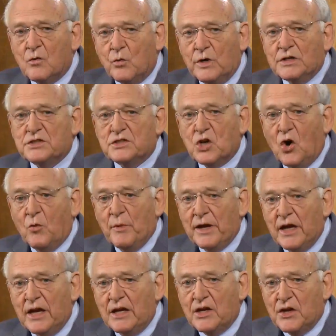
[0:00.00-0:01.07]
with so
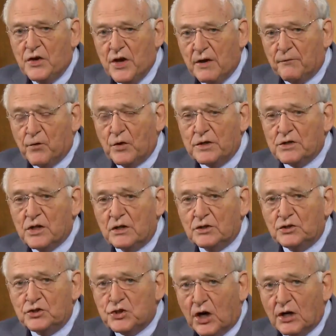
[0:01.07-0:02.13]
many different
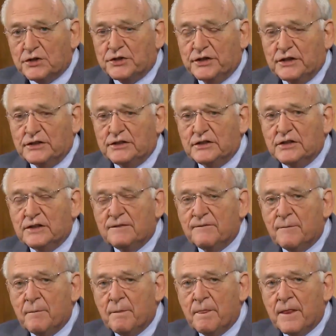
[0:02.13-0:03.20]
churches,
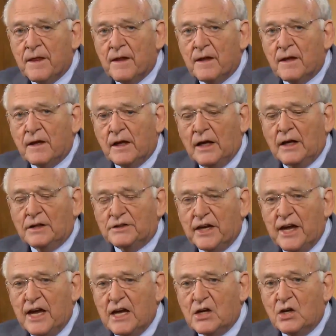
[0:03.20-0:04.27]
is
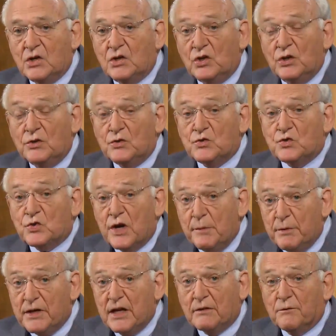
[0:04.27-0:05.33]
a
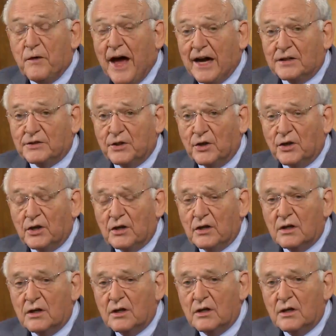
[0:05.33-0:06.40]
contributing factor
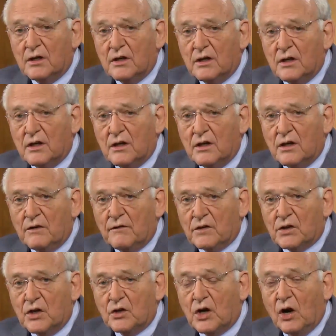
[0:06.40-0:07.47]

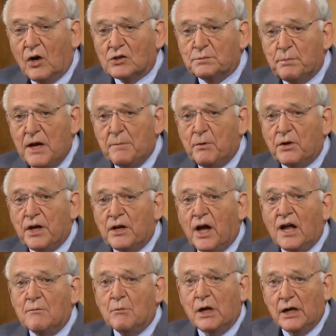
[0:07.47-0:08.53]
to cause people to
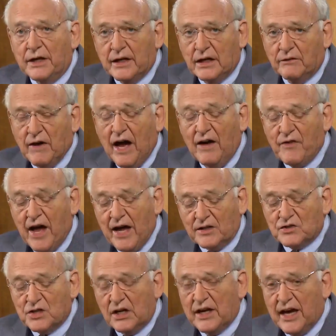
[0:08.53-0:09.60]
not believe. I've
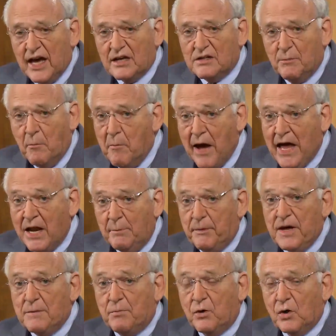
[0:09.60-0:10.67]
actually had many
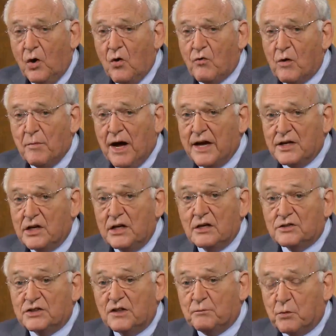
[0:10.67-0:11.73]
people over my
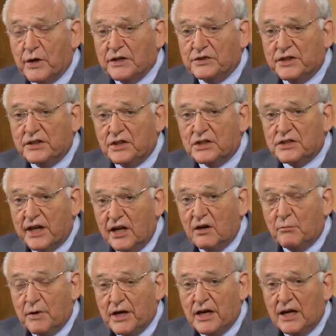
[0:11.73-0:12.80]
years of preaching to
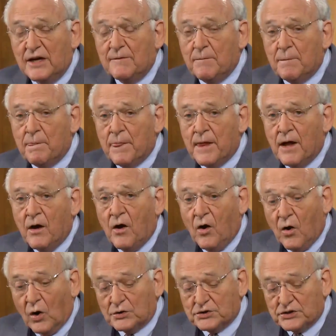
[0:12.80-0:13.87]
tell me
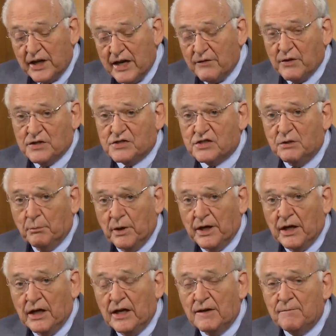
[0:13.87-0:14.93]
or say this to
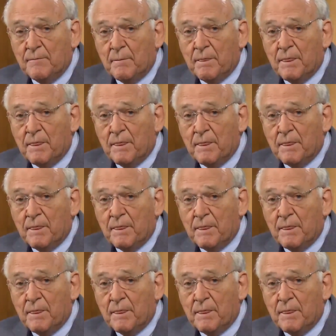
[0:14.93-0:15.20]
me